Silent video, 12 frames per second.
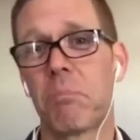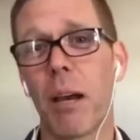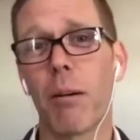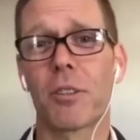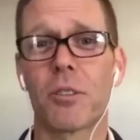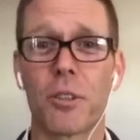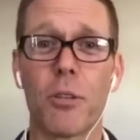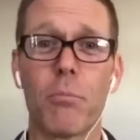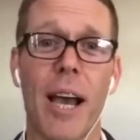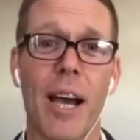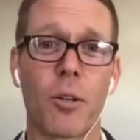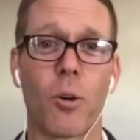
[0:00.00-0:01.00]
that wasn't too
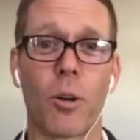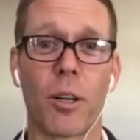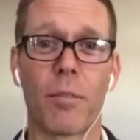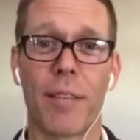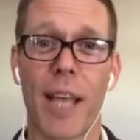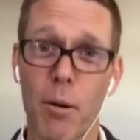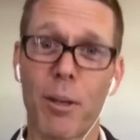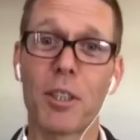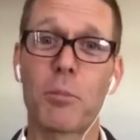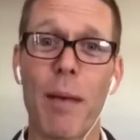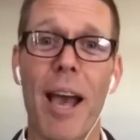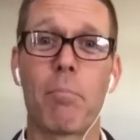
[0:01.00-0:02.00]
bad or that
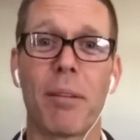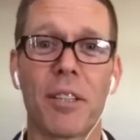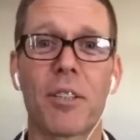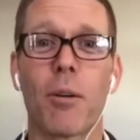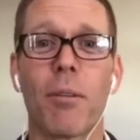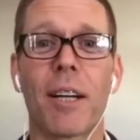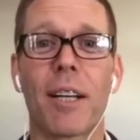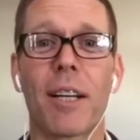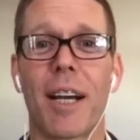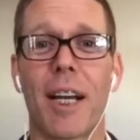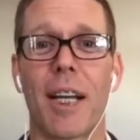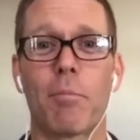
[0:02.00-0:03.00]
was bad but you know what I,